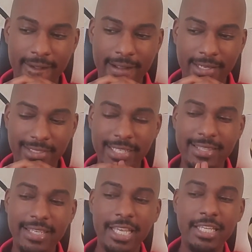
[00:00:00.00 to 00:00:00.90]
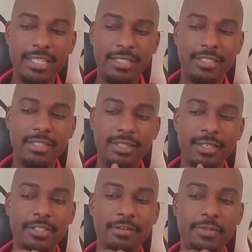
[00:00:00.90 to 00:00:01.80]
See the
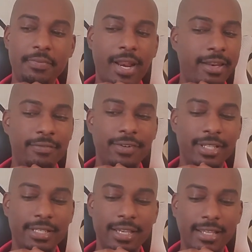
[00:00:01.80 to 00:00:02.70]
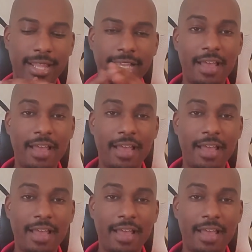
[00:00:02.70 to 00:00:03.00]
Egyptian one. I didn't really like.